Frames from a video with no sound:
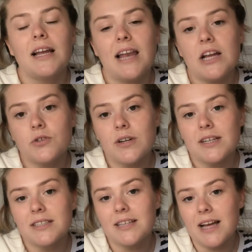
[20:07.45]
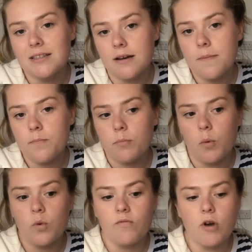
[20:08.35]
electric sander,
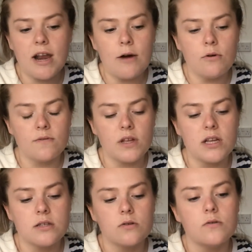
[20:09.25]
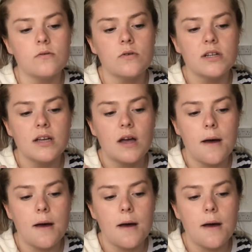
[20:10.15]
but we've run out of the little